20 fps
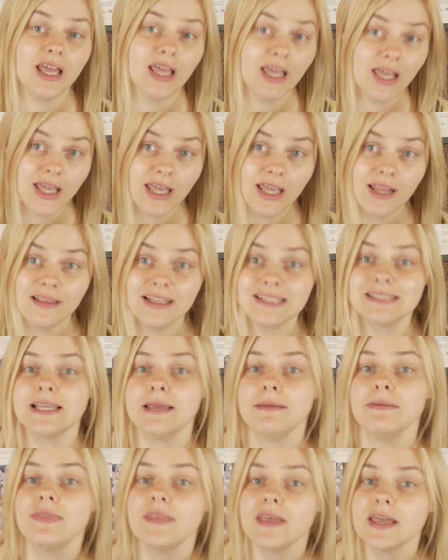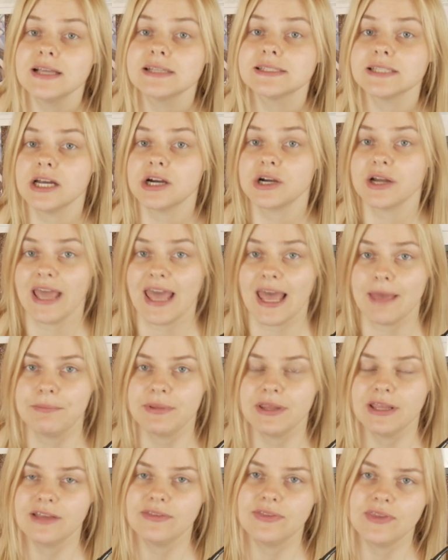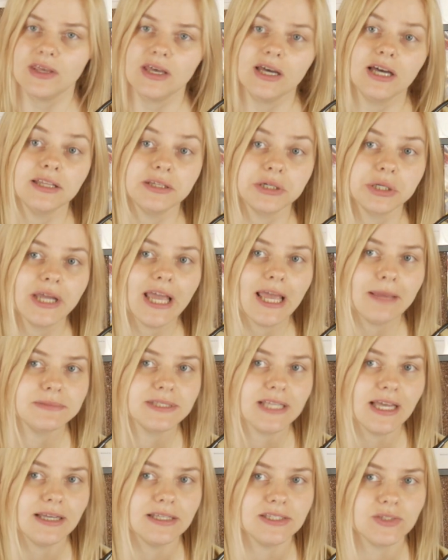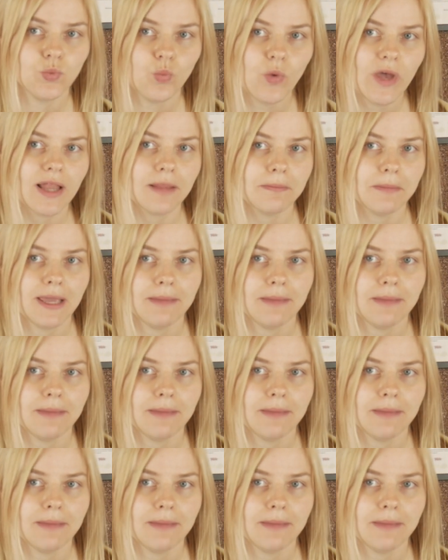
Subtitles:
And the same things are happening to other games as well.